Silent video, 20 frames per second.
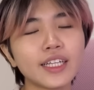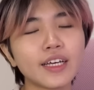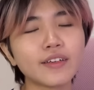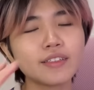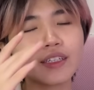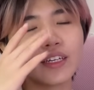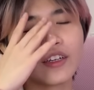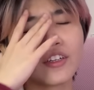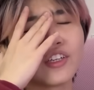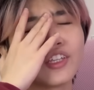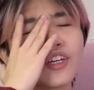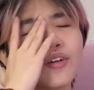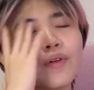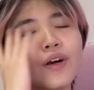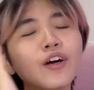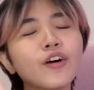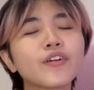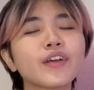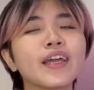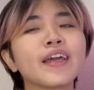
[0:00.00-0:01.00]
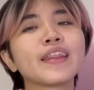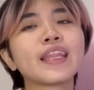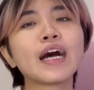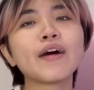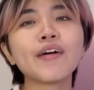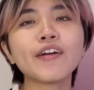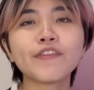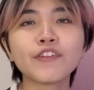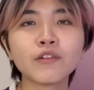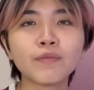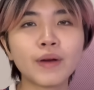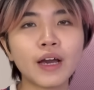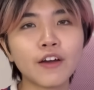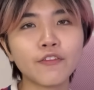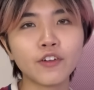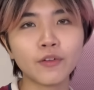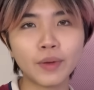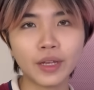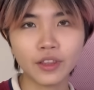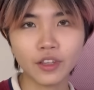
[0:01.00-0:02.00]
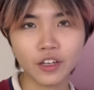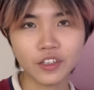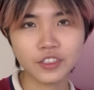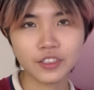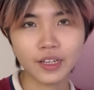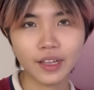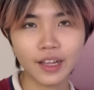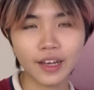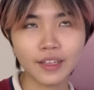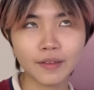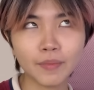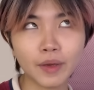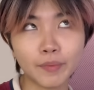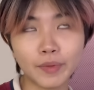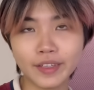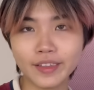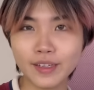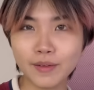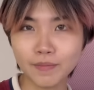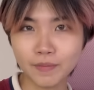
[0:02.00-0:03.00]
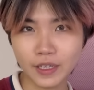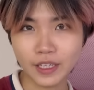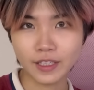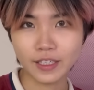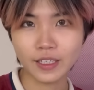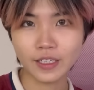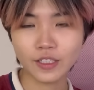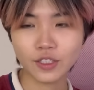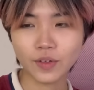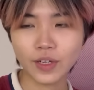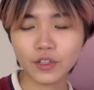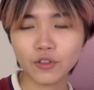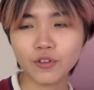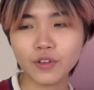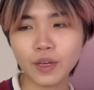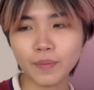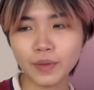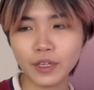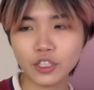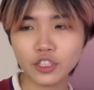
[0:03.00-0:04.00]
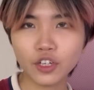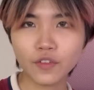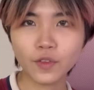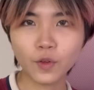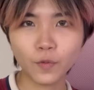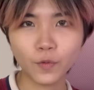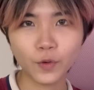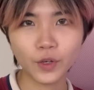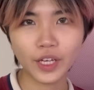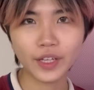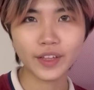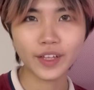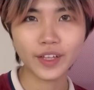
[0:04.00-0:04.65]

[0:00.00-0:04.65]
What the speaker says: I was like, you know what? Okay, now I feel bad for being nonchalant. Maybe he didn't mean it. So I took a picture of the food and